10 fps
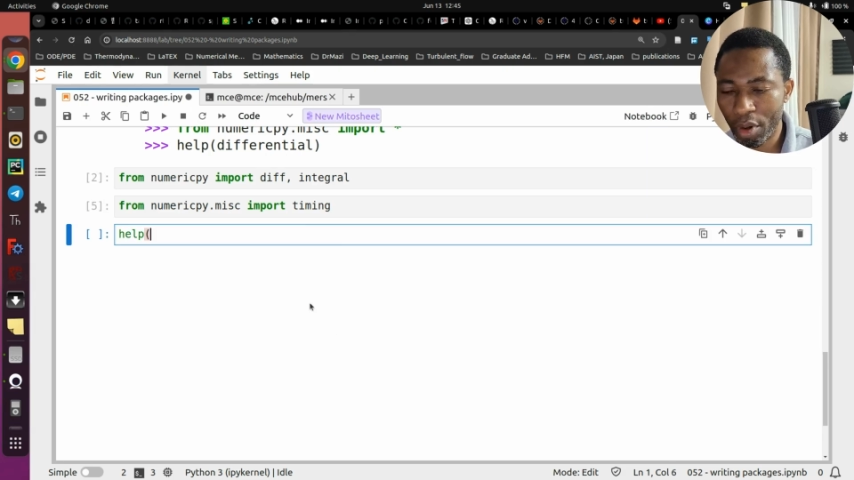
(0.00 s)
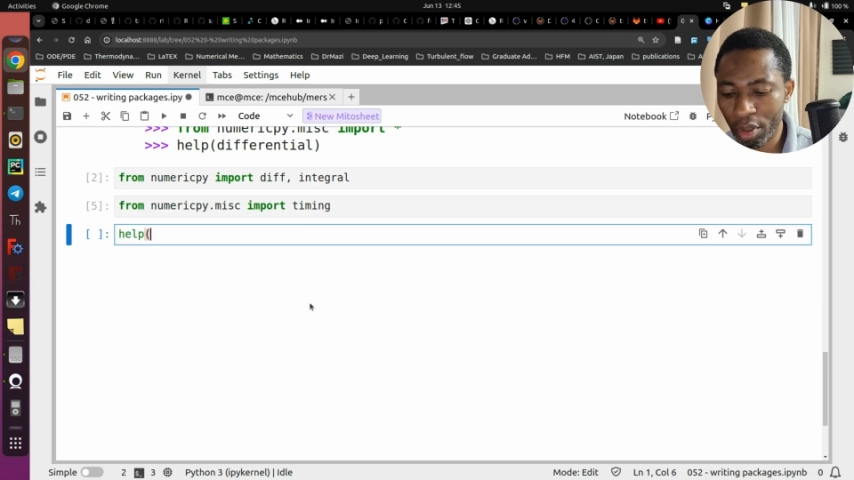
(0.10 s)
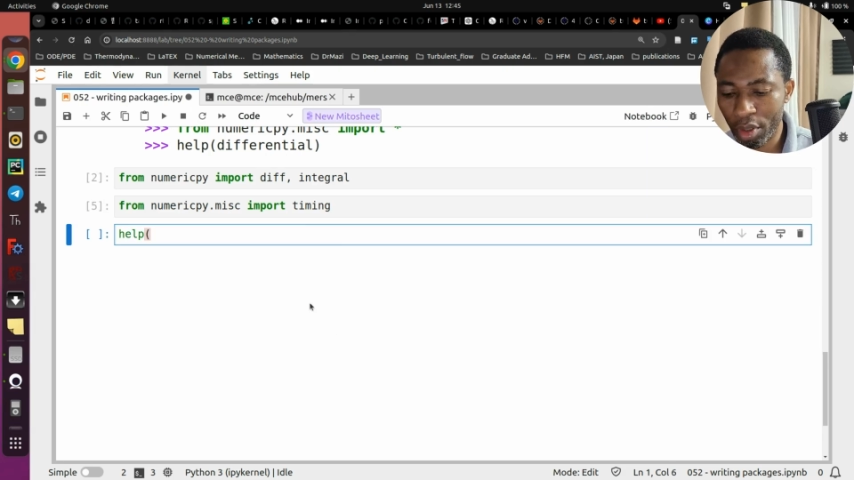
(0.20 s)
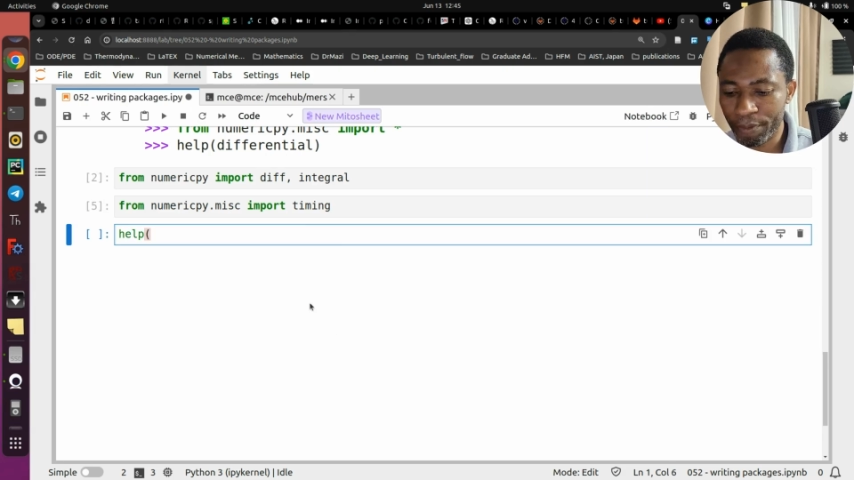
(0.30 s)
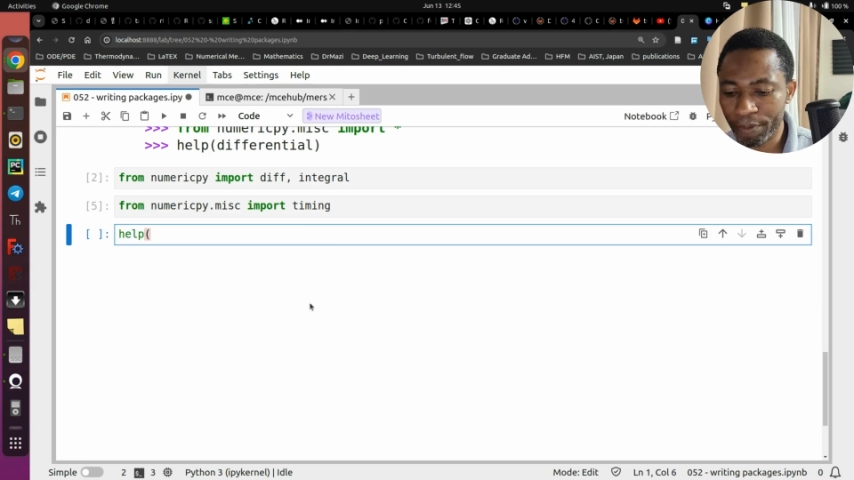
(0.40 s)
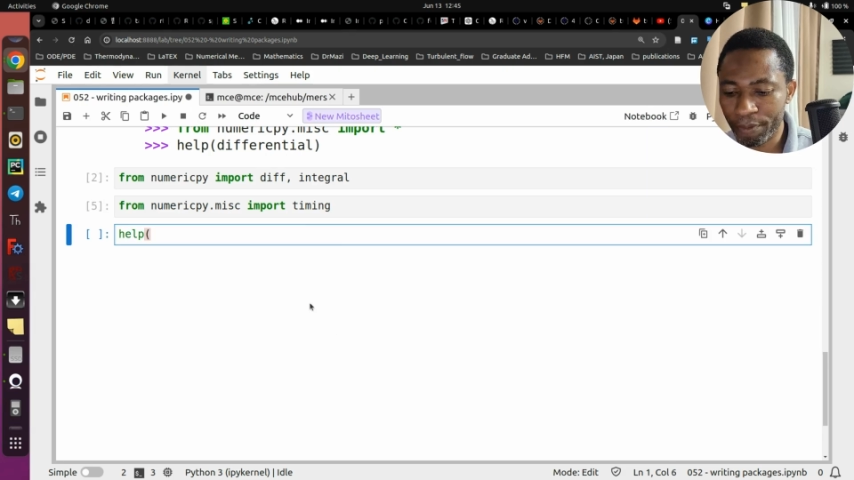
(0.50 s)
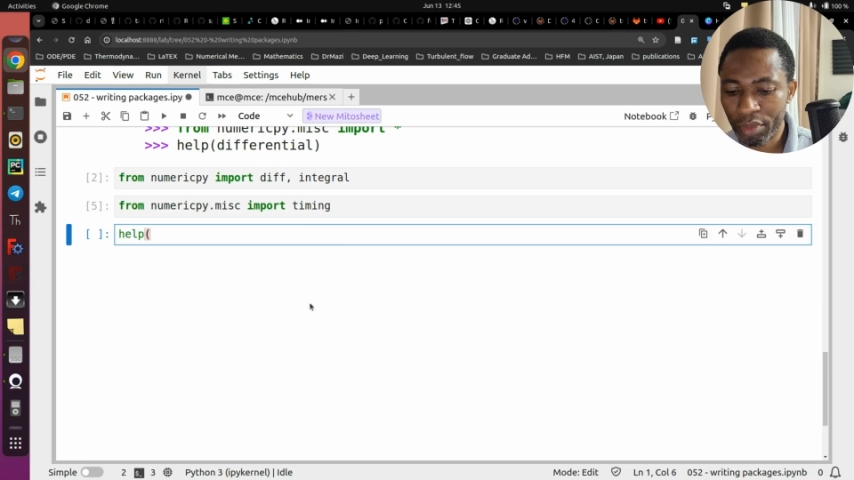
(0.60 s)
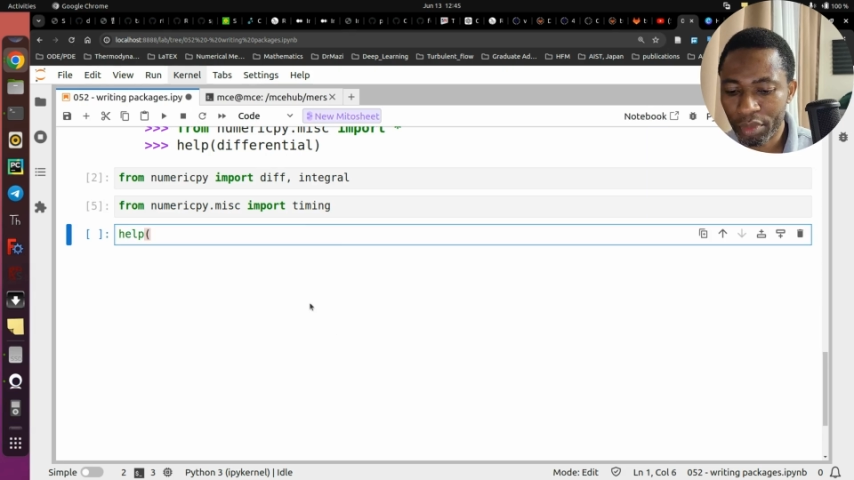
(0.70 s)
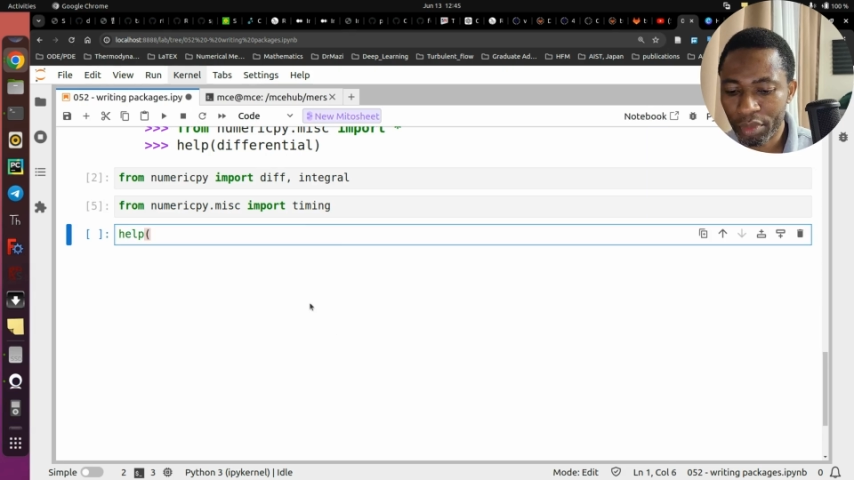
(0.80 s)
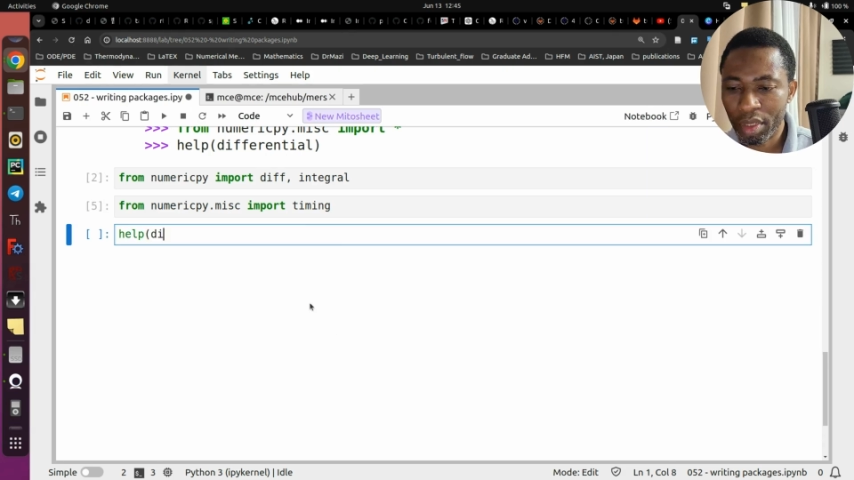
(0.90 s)
on
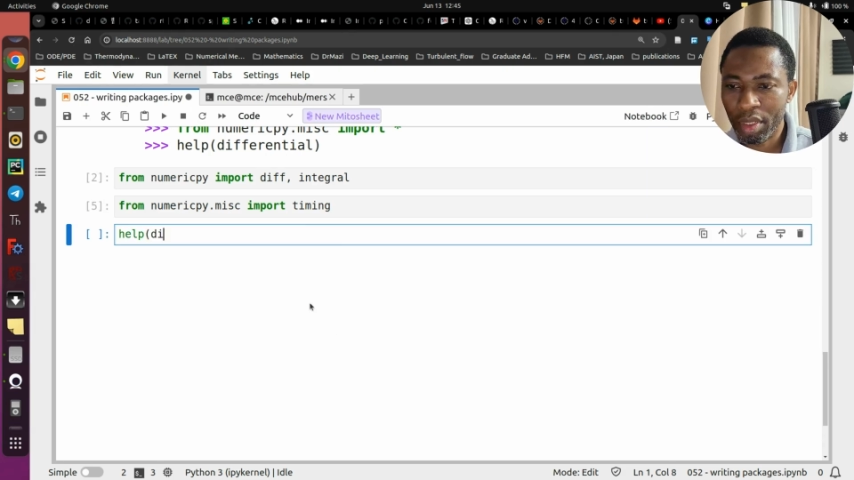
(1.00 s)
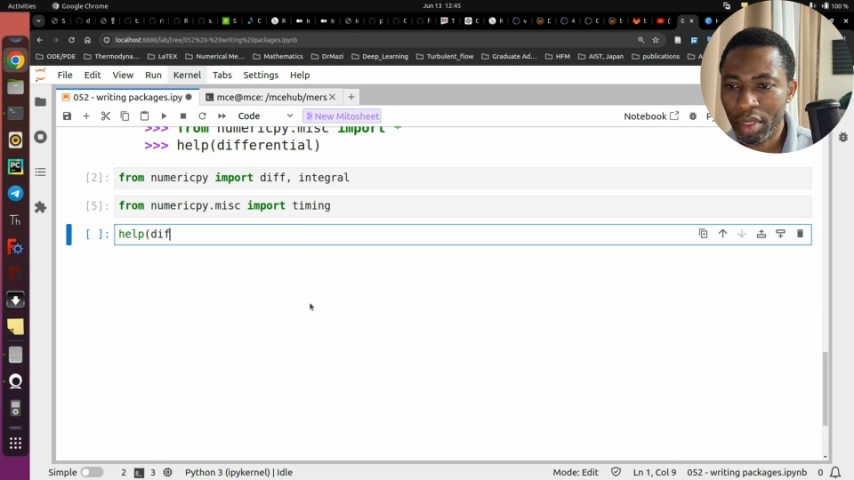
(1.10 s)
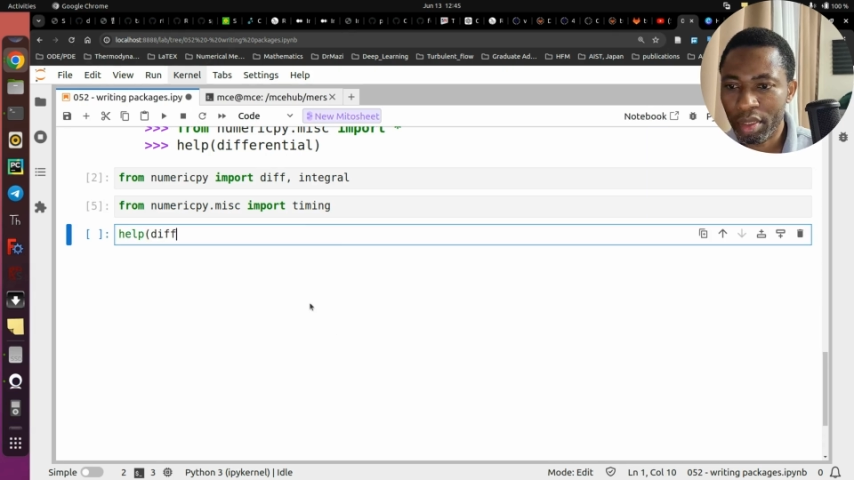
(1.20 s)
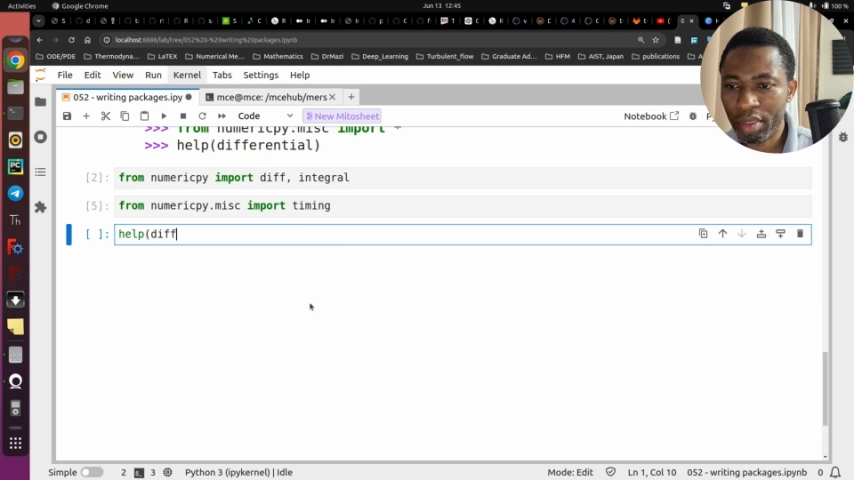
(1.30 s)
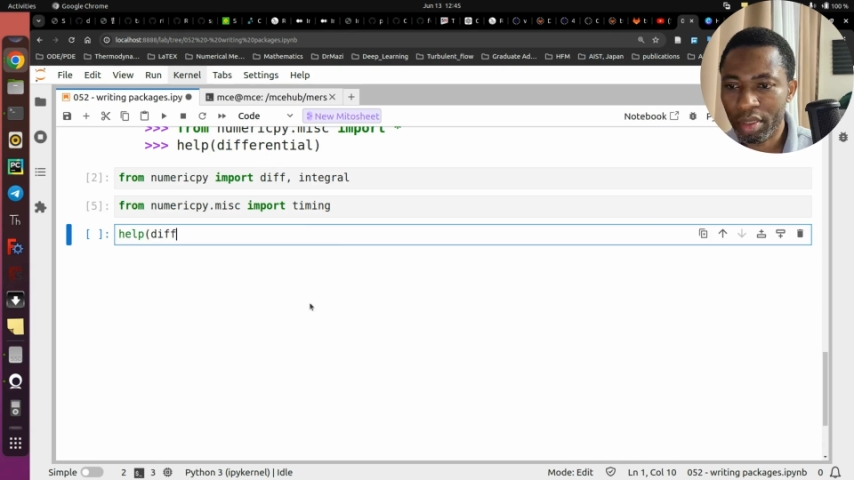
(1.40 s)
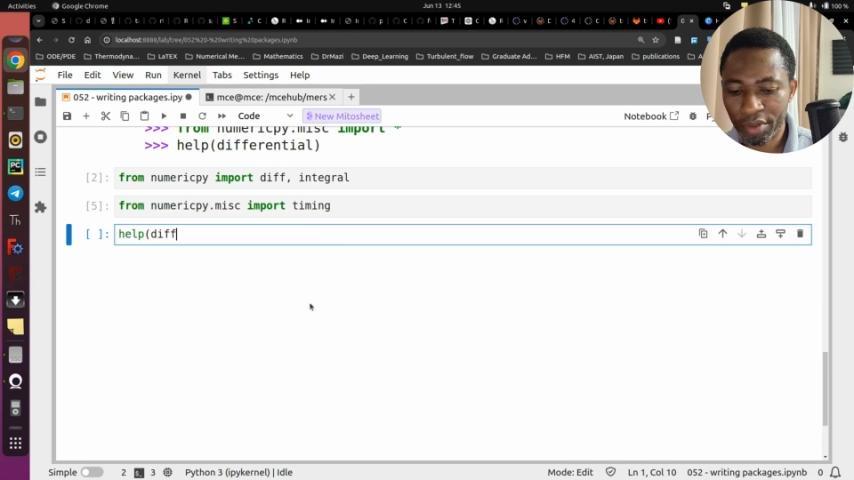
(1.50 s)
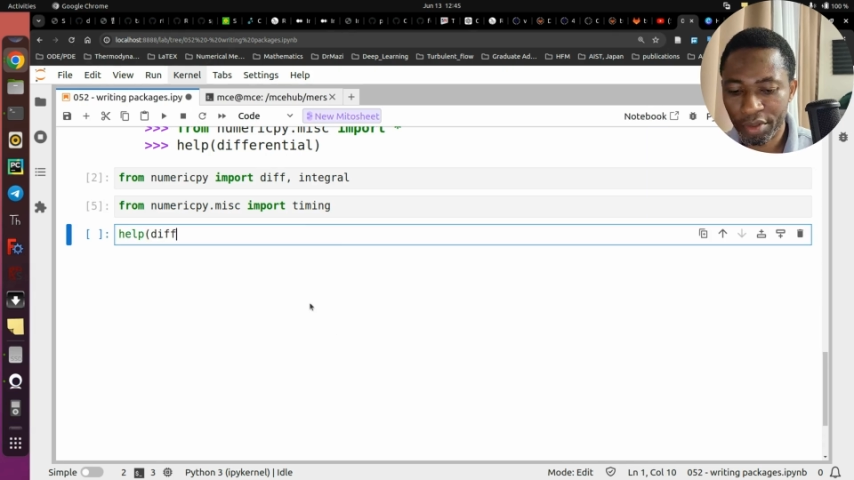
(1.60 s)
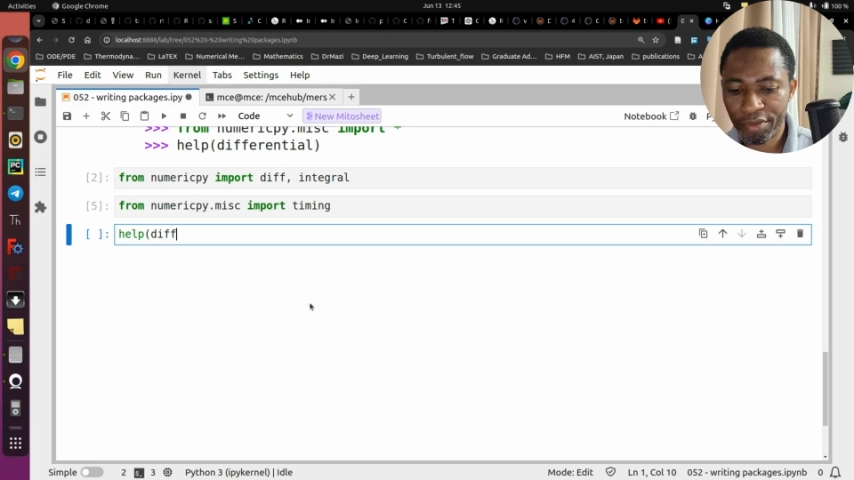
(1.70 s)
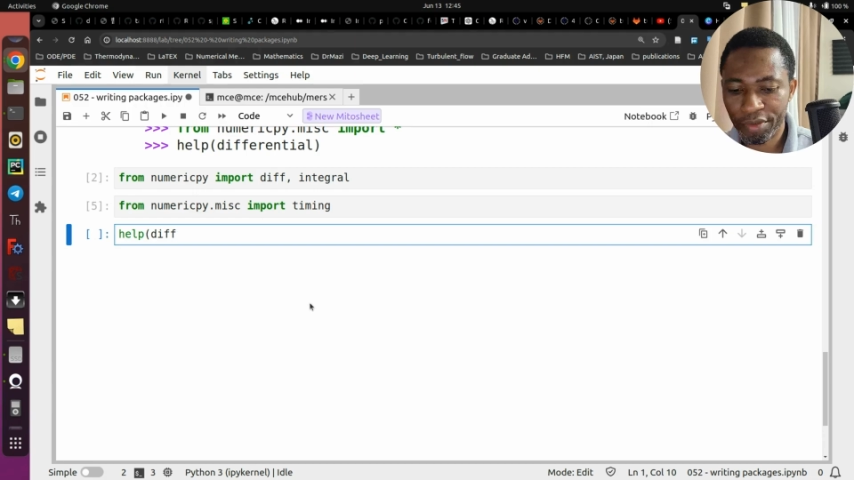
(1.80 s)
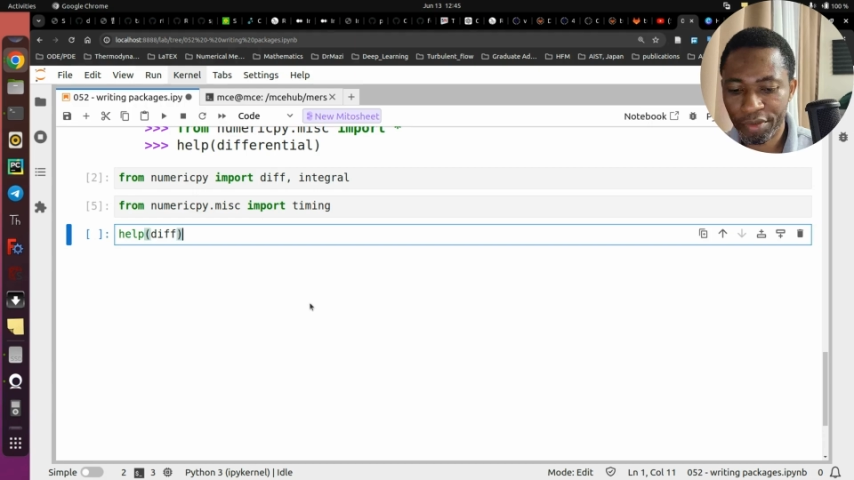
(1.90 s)

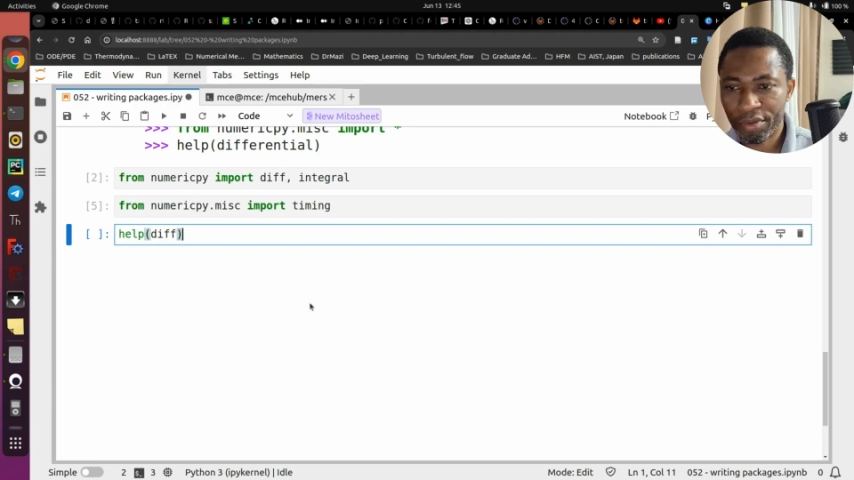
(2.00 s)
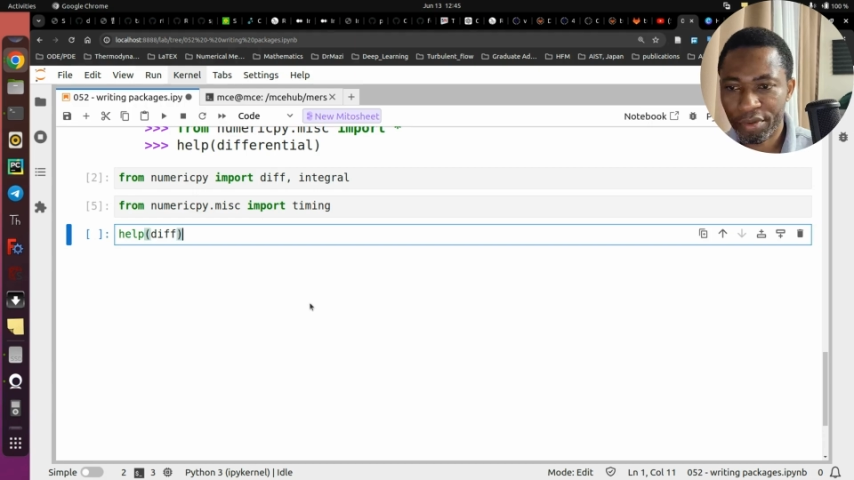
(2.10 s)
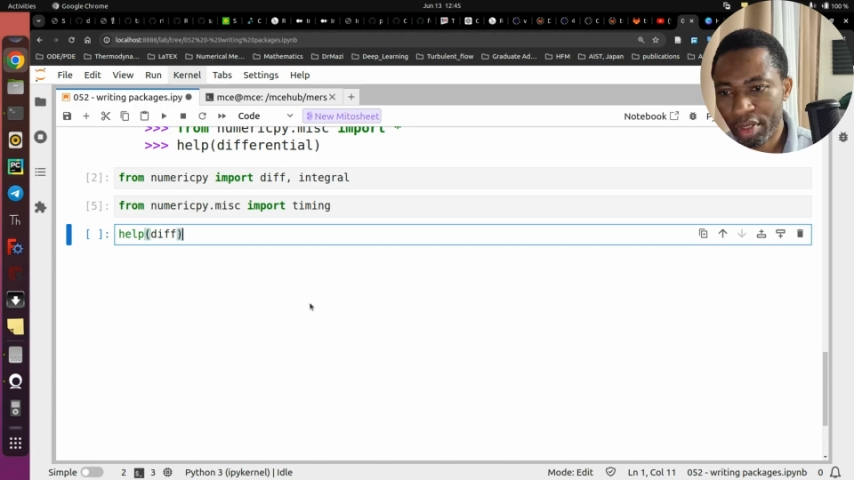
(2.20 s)
diff.